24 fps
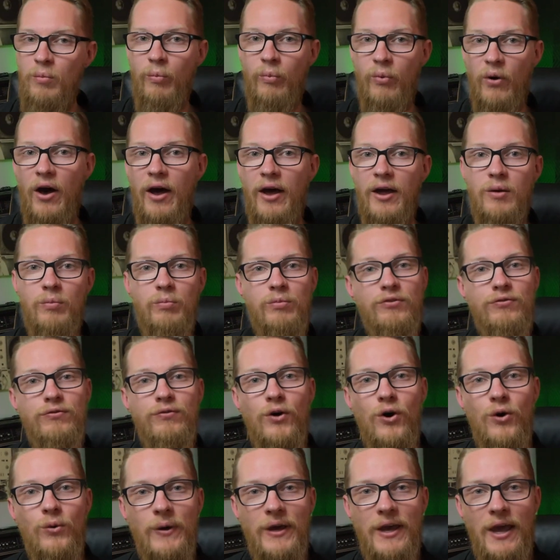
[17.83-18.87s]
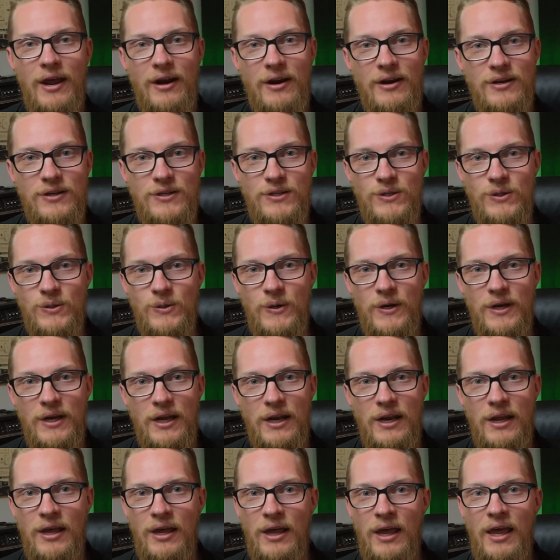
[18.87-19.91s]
But before we get into it,